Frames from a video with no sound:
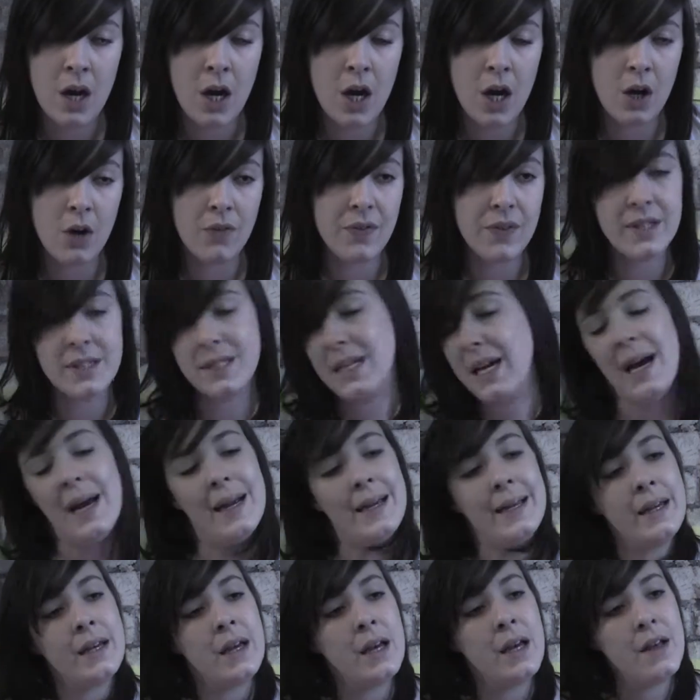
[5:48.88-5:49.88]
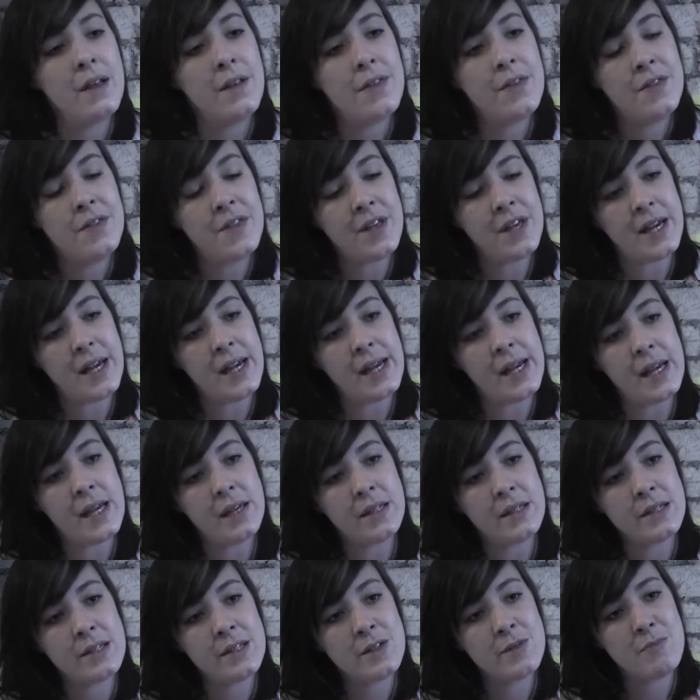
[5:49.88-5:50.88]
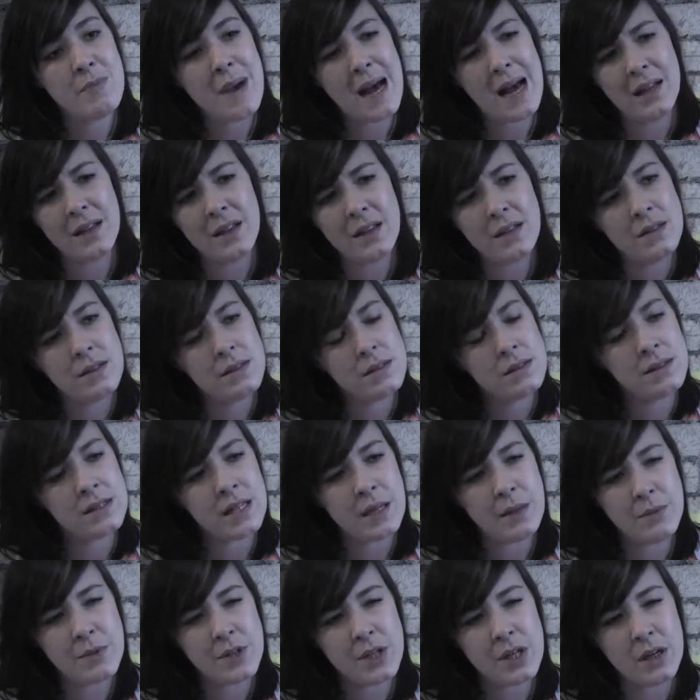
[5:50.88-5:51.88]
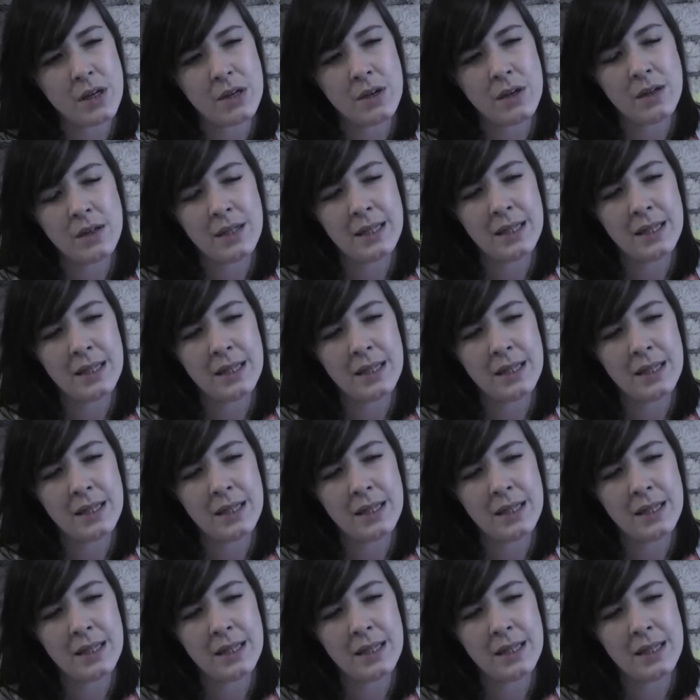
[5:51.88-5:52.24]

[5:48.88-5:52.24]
on the day the smell seemed to